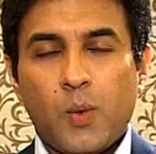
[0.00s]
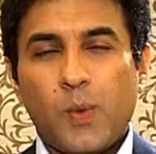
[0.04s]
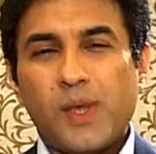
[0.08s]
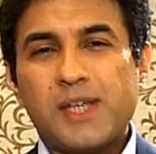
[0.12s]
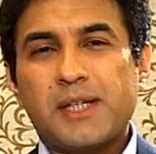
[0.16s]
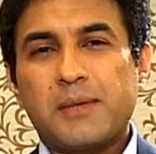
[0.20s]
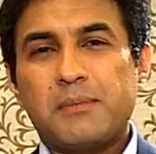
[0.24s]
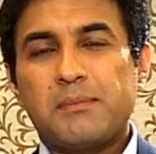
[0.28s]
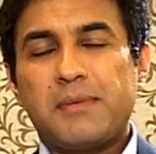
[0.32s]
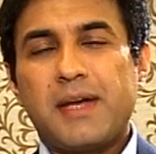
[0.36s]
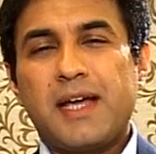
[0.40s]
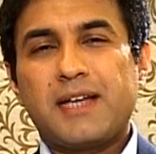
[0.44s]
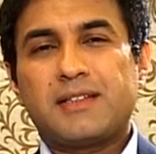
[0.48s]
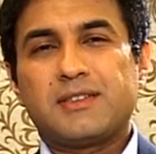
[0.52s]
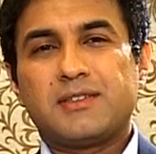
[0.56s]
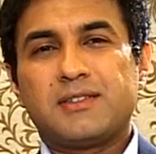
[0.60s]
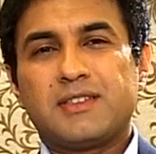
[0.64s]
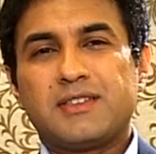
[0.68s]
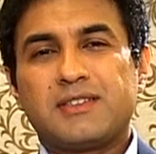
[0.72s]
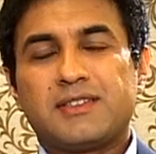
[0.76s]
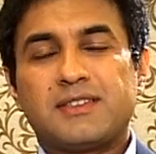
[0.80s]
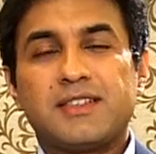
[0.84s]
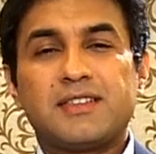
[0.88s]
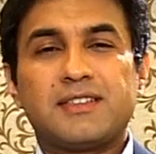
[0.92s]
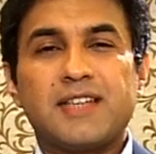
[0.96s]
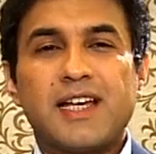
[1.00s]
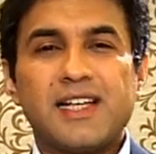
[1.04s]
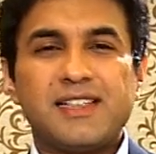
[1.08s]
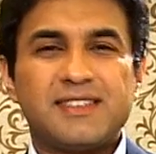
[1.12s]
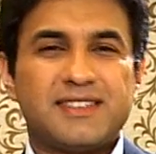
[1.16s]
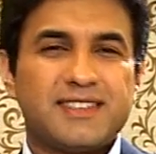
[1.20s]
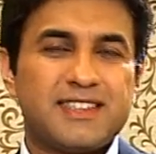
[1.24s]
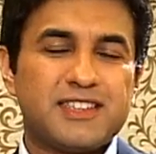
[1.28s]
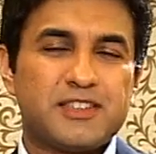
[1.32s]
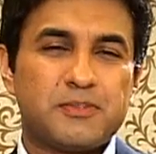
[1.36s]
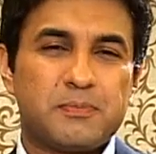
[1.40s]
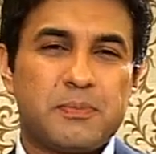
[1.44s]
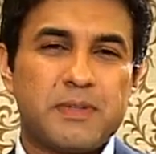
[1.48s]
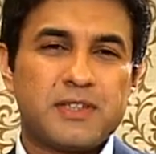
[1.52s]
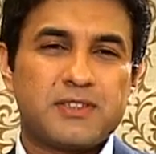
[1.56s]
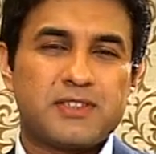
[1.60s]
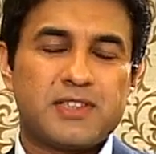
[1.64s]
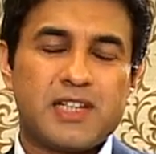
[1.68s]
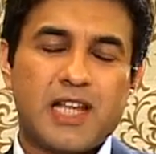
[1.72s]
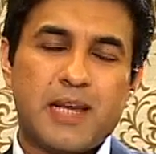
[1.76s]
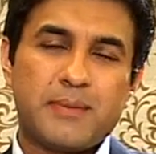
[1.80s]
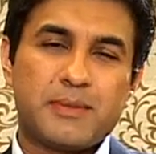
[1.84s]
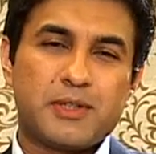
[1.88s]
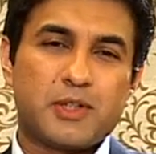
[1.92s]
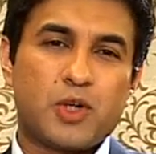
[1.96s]
Welcome back to this Dial C
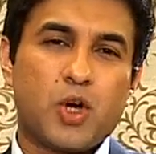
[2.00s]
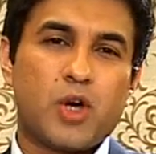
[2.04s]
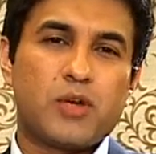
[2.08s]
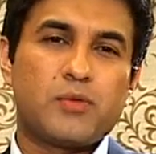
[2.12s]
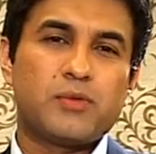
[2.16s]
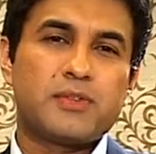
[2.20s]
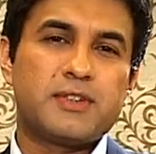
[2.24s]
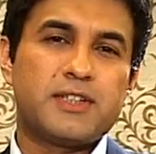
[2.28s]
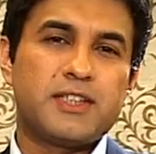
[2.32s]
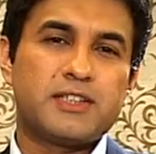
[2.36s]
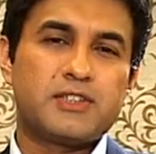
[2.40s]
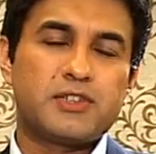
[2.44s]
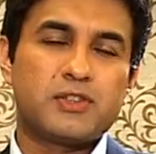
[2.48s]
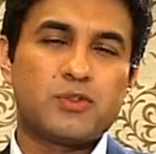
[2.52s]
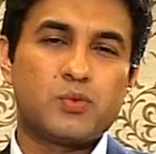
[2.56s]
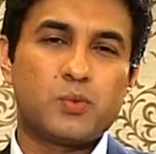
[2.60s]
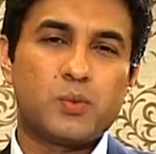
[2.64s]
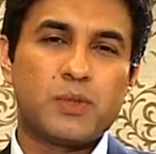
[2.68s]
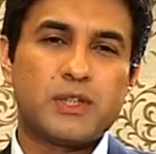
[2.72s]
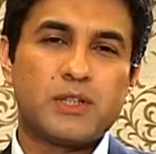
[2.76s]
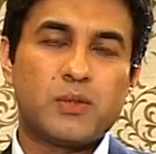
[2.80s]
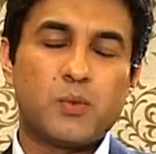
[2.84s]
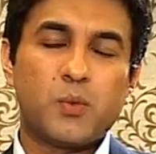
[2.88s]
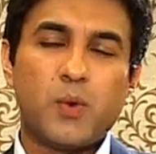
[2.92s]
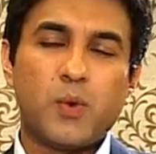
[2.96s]
special. I'm in conversation with